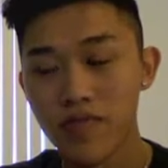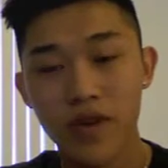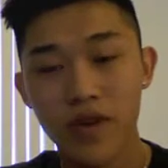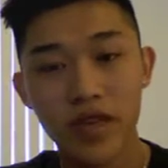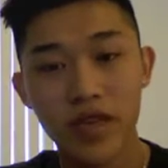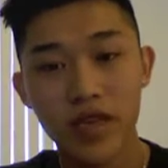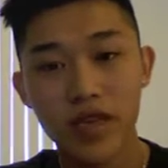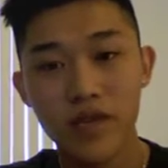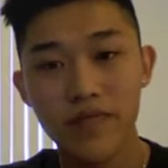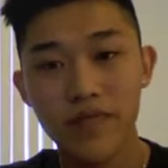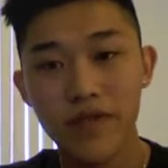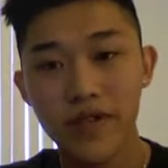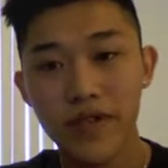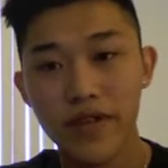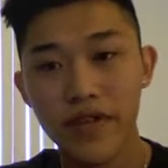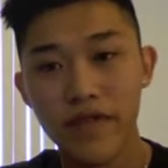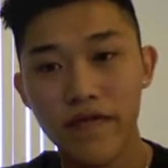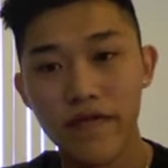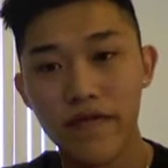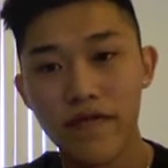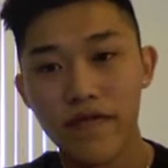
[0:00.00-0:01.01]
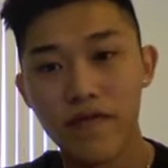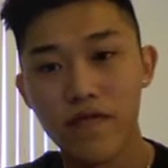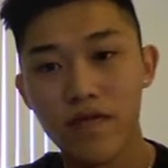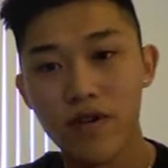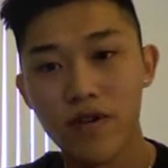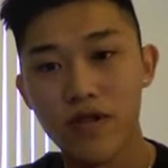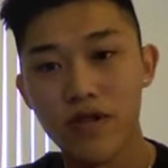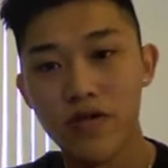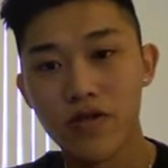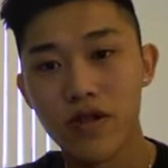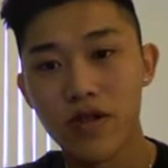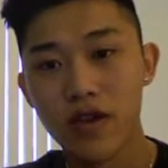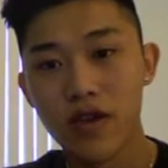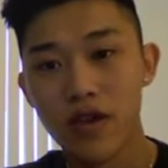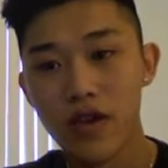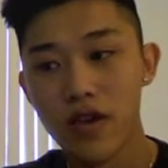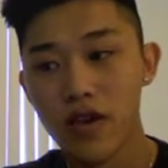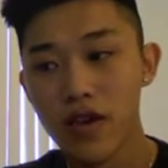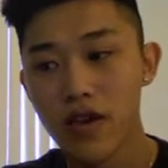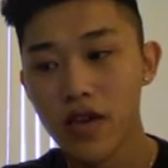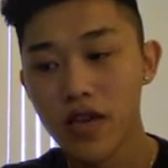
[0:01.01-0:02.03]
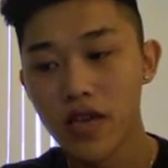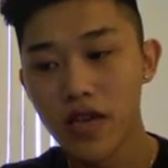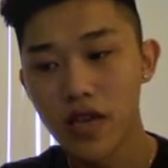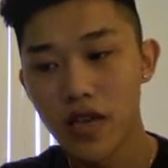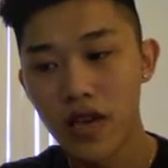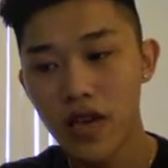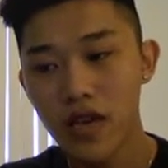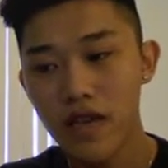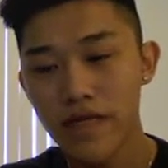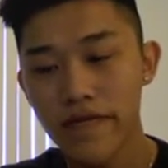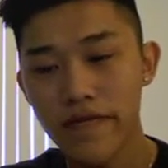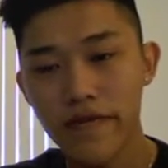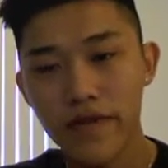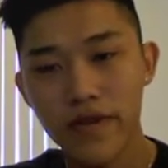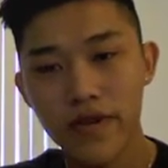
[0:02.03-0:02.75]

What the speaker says: Mine is a bit different from others. It's kind of